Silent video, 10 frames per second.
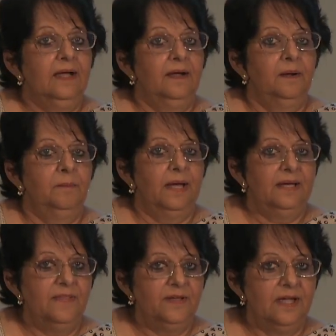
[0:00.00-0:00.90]
Um,
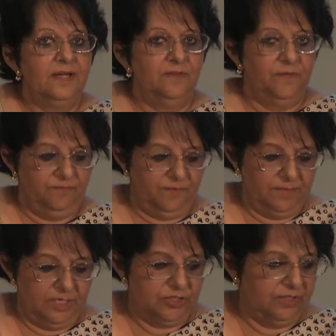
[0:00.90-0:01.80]
another kind of
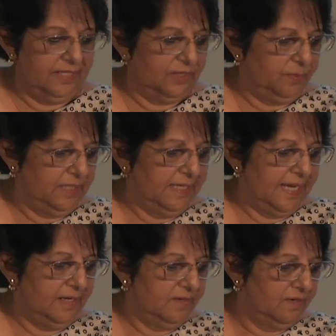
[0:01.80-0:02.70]
information that we
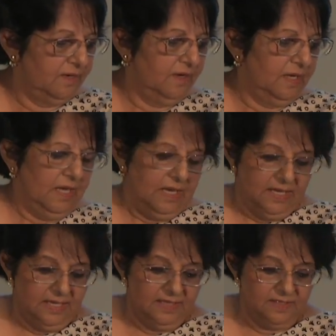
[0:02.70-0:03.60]
get
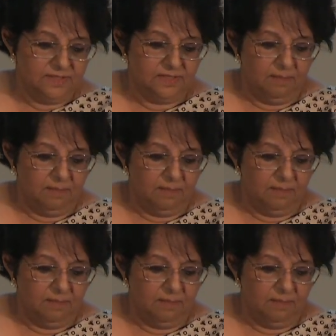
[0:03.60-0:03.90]
is